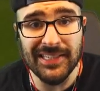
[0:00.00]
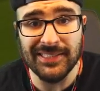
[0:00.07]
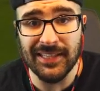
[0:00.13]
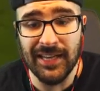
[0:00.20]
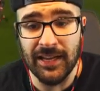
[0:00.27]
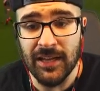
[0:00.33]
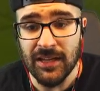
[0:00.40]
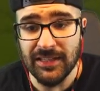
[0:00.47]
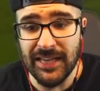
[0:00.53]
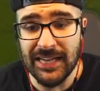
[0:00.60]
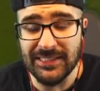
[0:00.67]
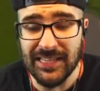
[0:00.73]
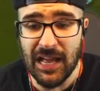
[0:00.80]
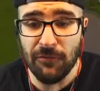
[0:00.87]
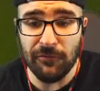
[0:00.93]
yesterday.
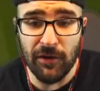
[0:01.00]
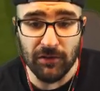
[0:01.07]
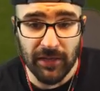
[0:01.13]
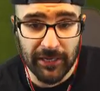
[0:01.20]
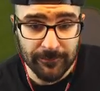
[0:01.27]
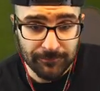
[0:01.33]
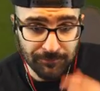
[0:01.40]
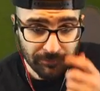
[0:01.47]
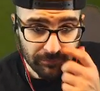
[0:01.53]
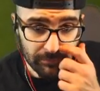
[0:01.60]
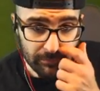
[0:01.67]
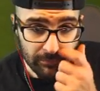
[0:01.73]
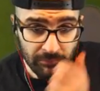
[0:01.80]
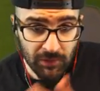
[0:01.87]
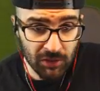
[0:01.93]
Yesterday, I felt like,
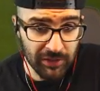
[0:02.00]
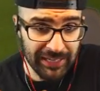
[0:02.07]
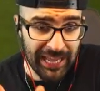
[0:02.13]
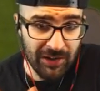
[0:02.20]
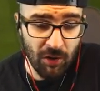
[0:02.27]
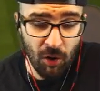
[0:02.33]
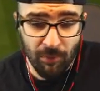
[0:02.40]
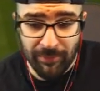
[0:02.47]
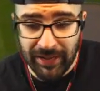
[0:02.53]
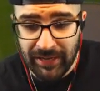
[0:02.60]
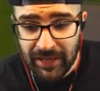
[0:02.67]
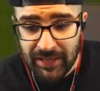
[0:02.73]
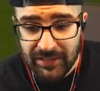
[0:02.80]
look at that goal, man.